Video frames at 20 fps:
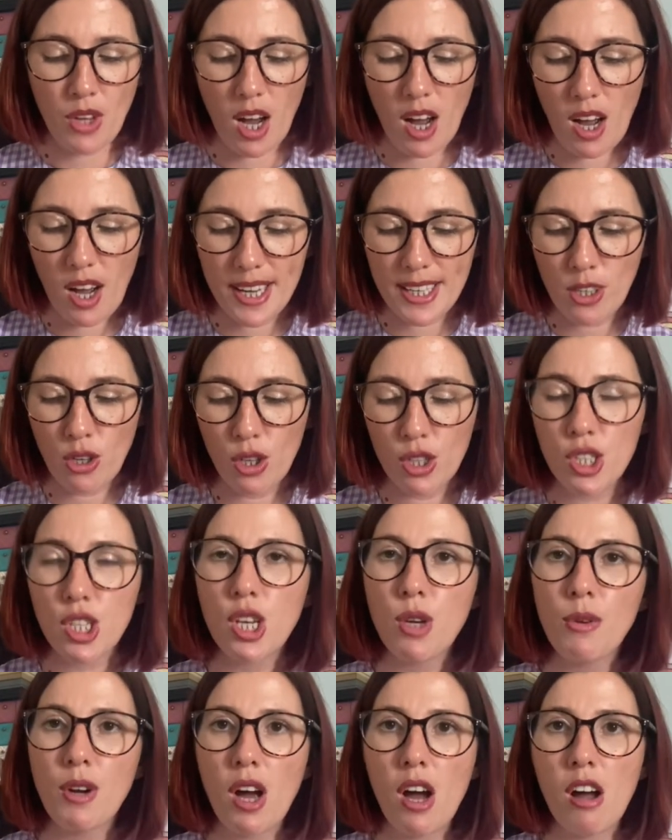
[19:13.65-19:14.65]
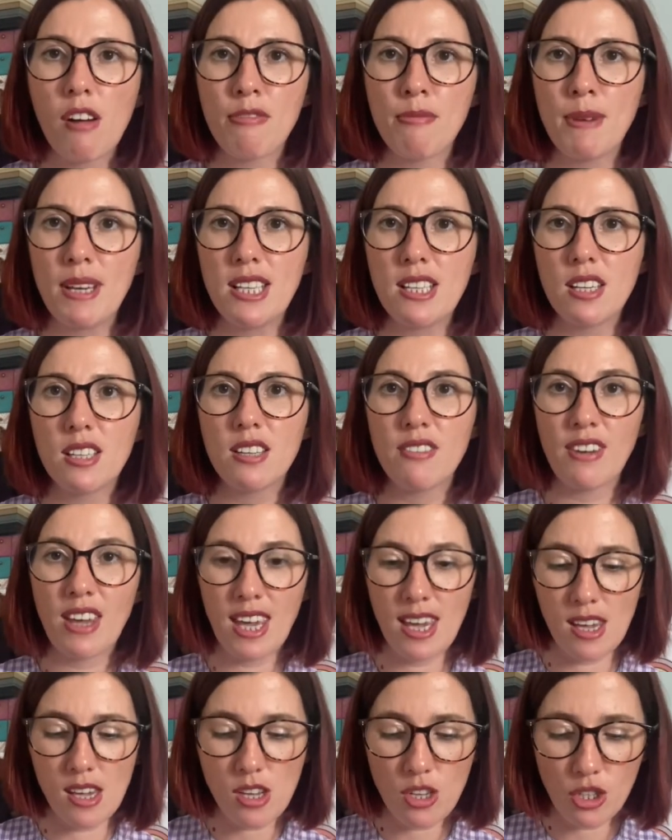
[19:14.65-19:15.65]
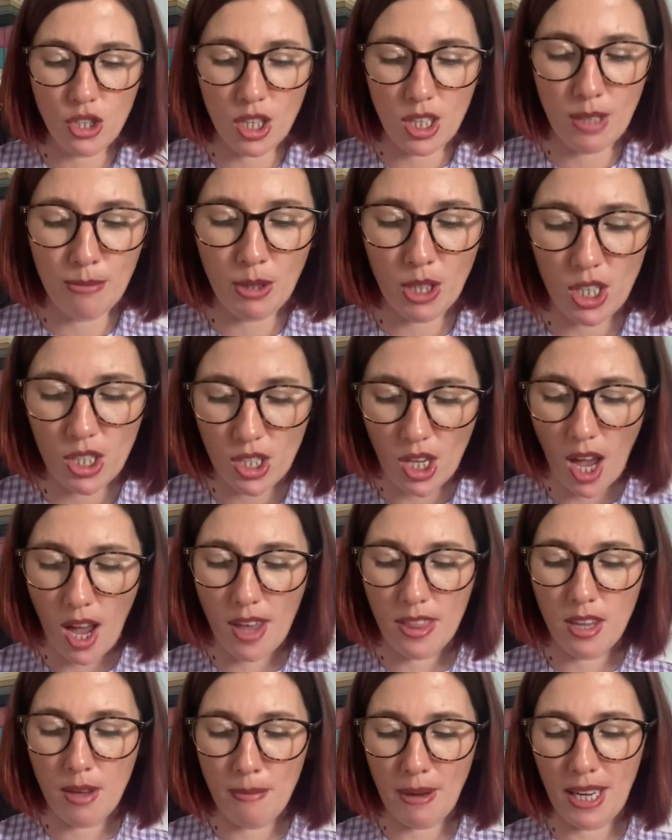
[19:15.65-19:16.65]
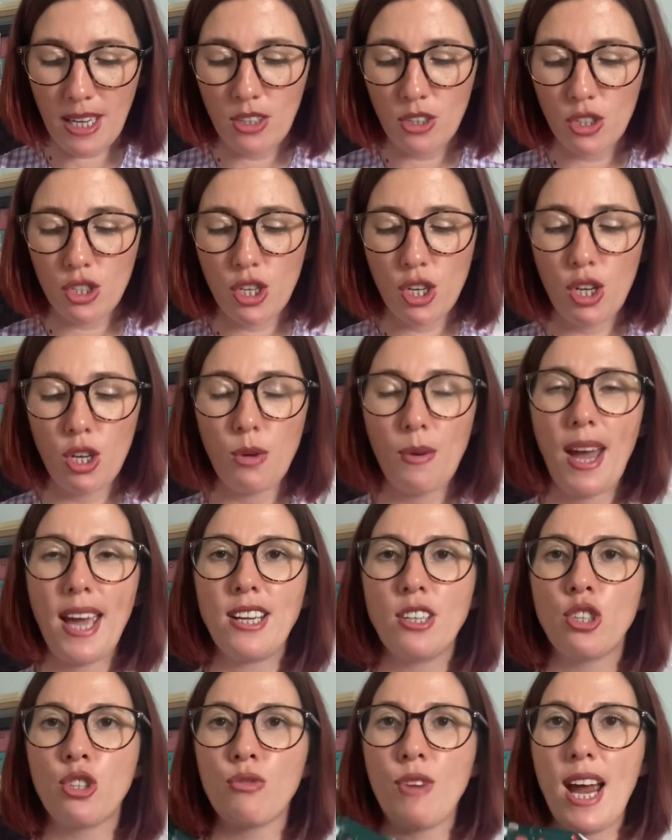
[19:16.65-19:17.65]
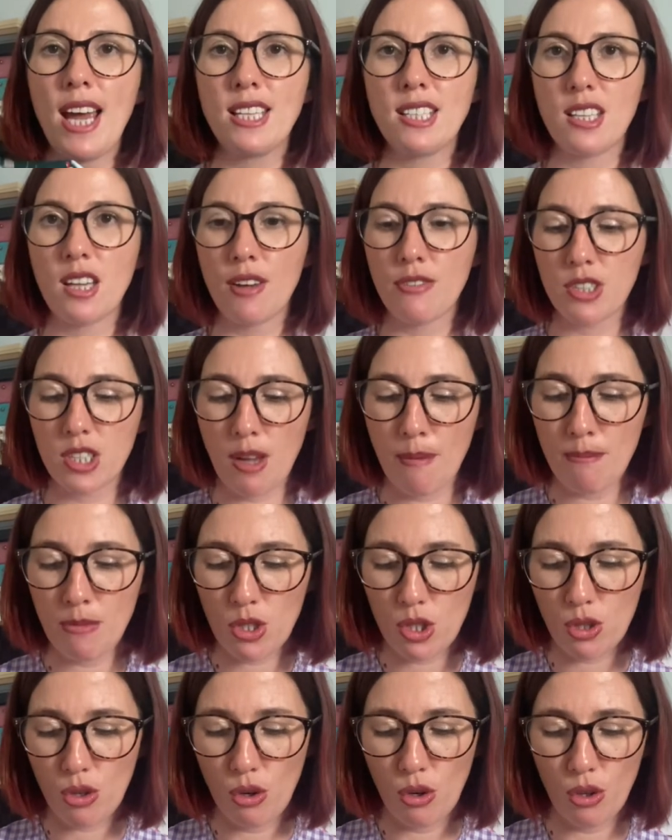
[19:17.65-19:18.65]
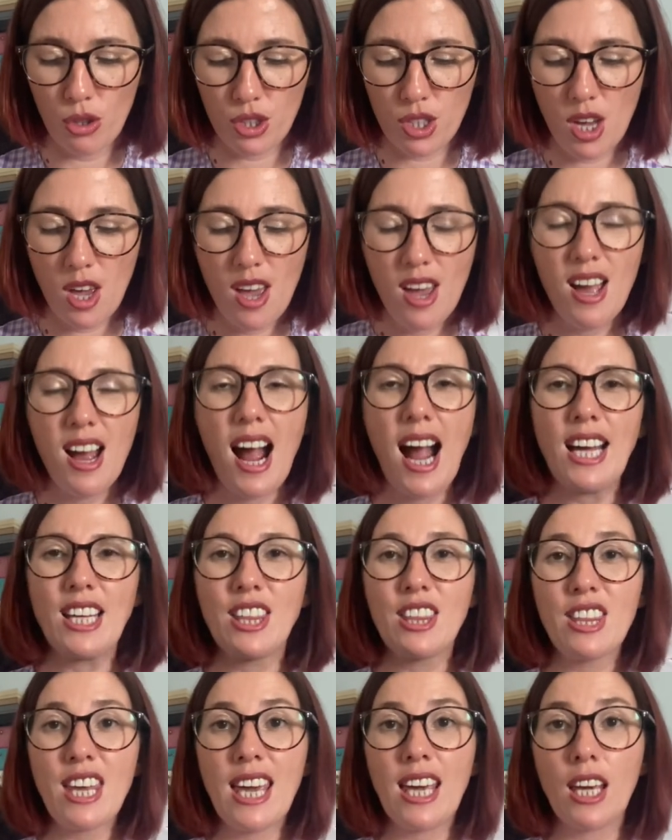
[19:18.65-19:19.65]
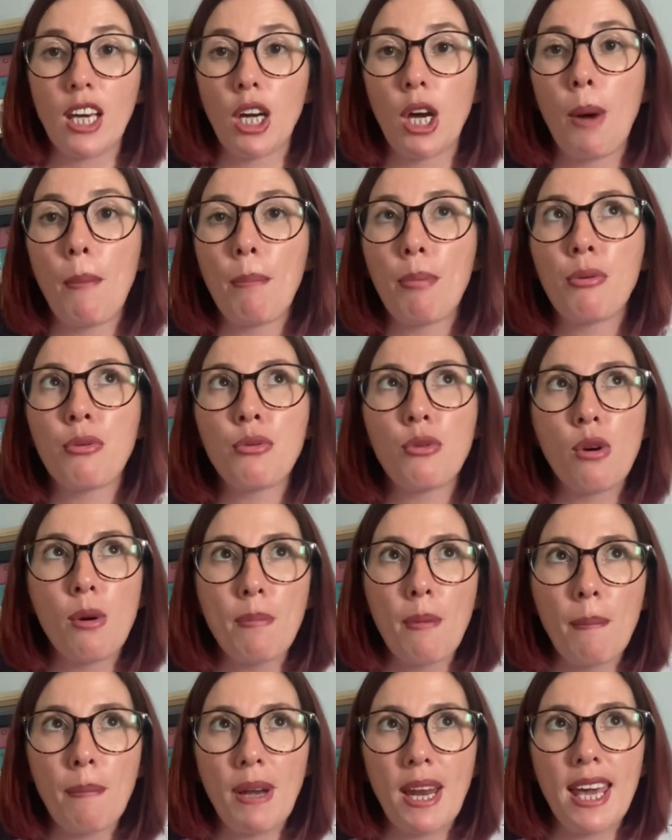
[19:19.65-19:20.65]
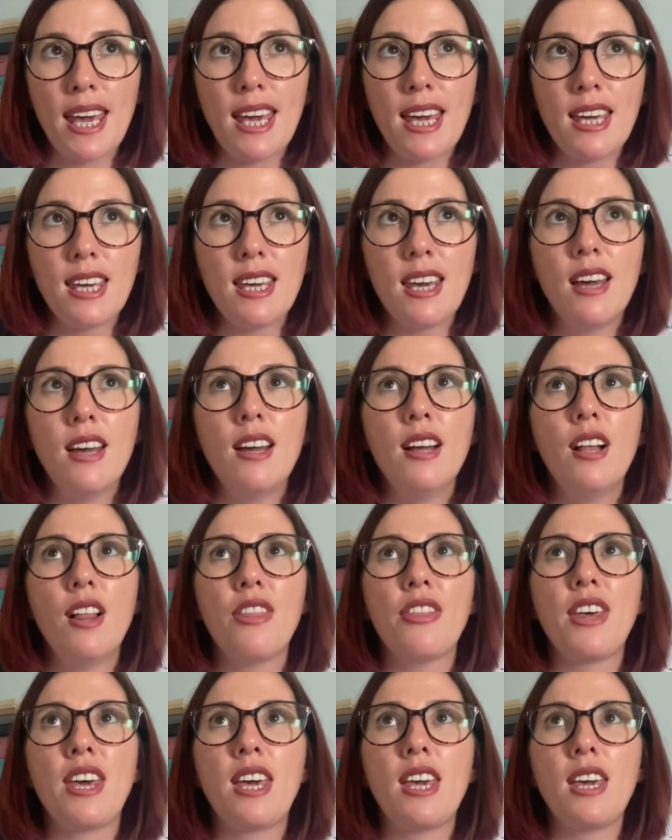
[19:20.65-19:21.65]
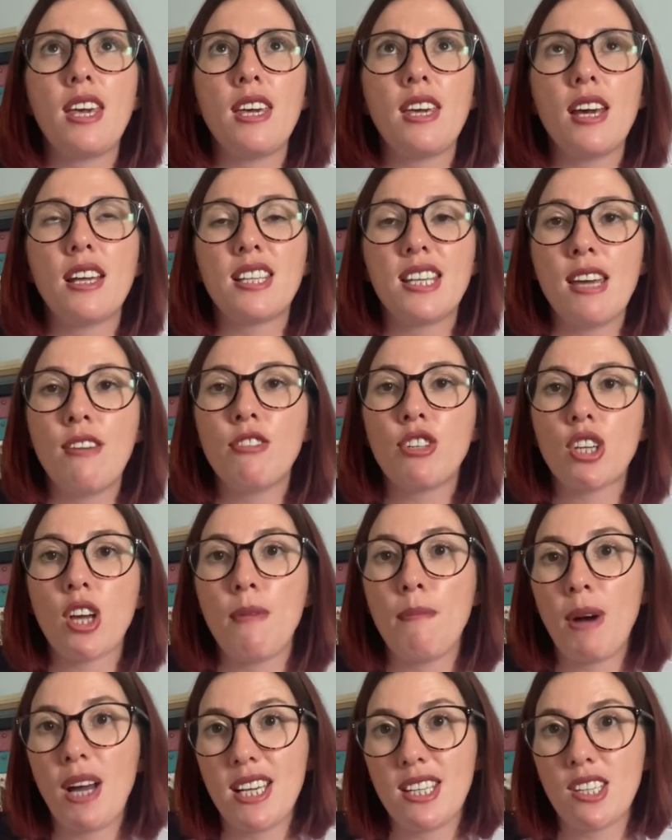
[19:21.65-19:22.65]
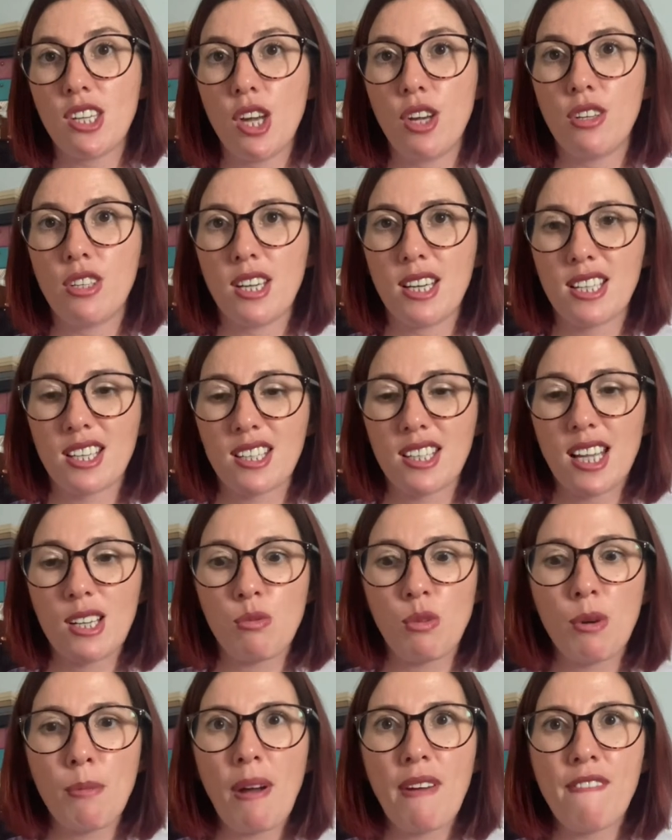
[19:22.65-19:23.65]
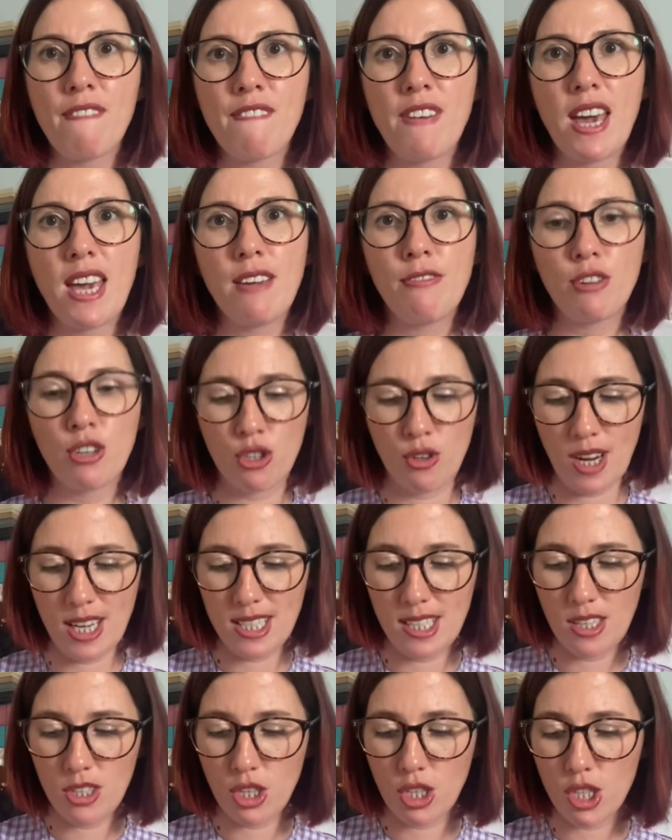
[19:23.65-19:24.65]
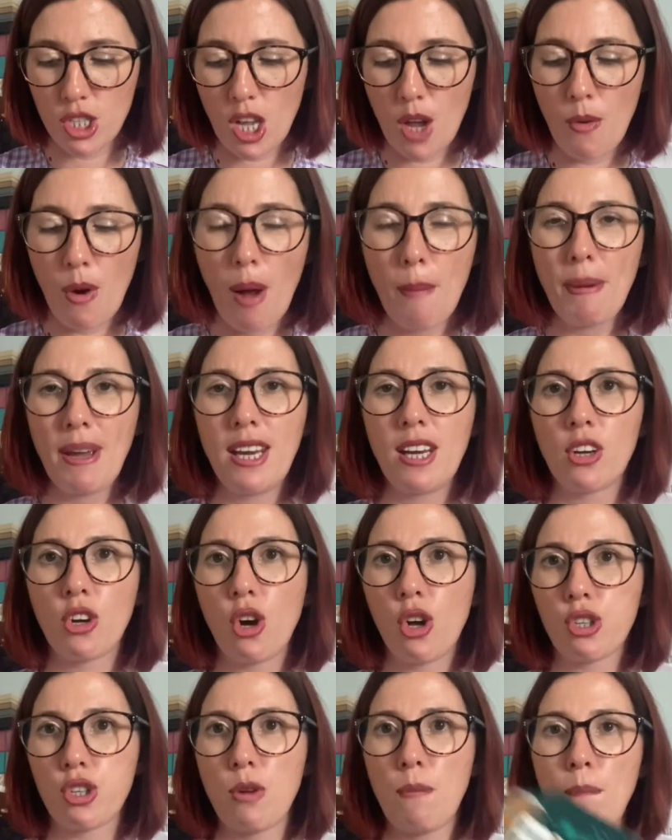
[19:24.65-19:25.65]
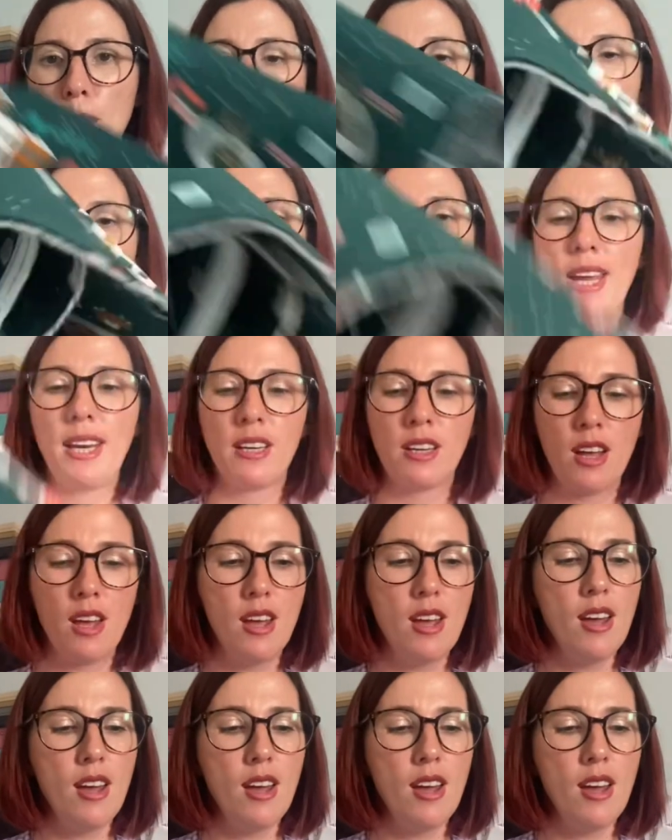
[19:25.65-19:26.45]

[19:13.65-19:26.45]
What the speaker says: I got 2.5 meters of each and I'm gonna turn them into a dress of some sort. I think probably the Deer and Doe Myosotis, because that's one of my favorite dresses to sew up in a cotton poplin.